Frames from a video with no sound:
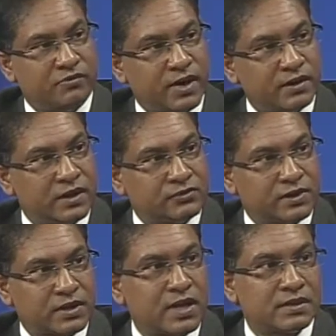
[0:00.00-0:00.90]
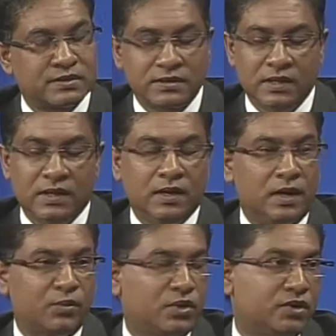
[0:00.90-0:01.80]
natural gas and
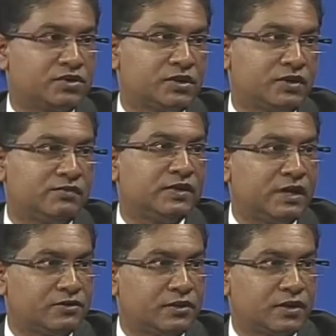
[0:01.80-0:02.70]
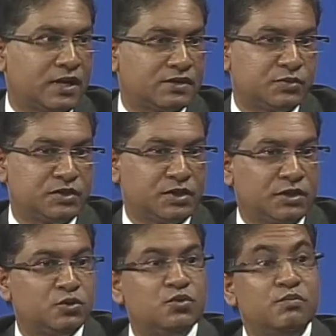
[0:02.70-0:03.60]
production of natural gas, which are the
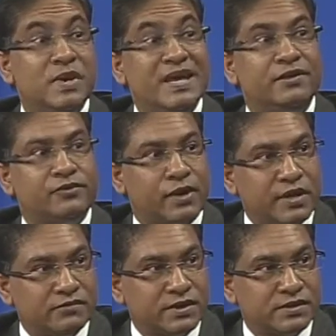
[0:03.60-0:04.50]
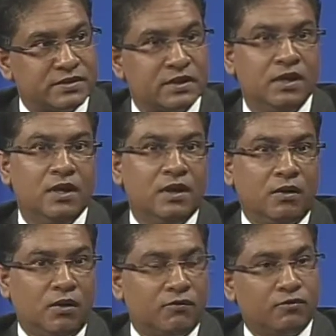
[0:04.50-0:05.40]
two main drivers
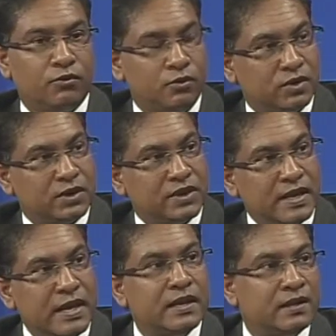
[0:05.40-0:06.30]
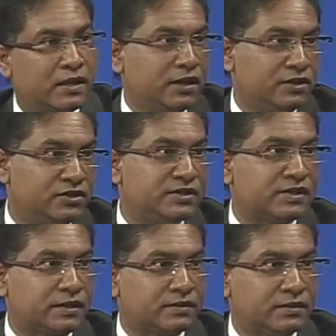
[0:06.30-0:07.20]
of growth in the energy sector.